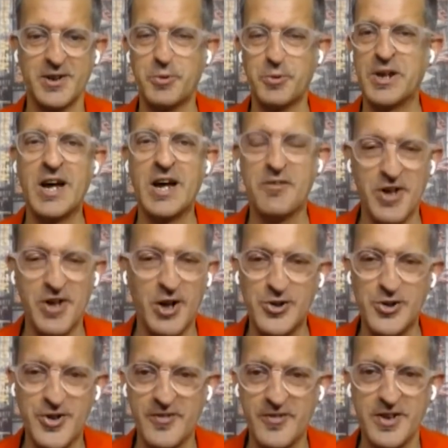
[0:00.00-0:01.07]
We love
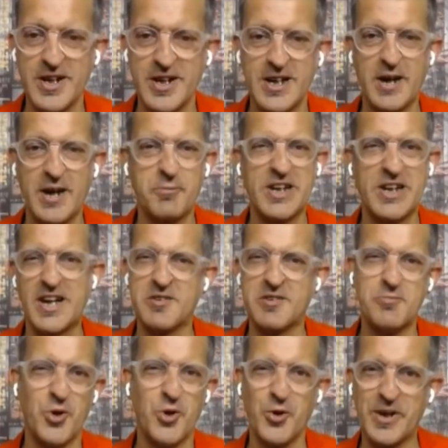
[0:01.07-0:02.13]
Rahul Dravid, and we love
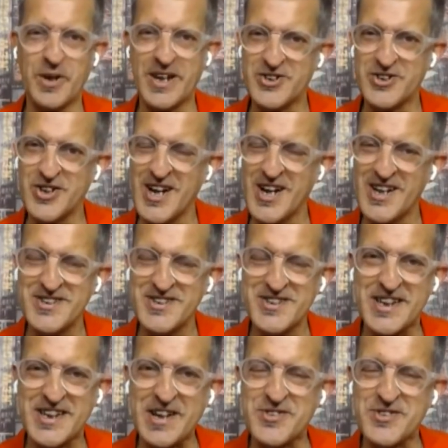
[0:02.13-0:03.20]
him more when he just
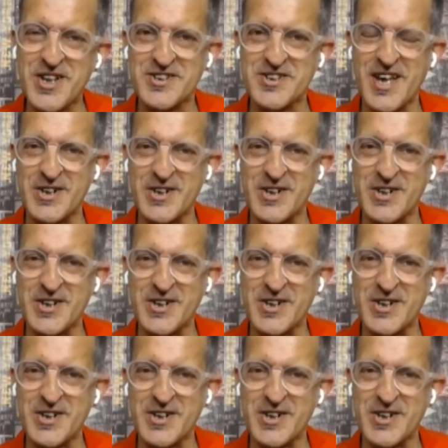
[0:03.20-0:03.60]
gives us that.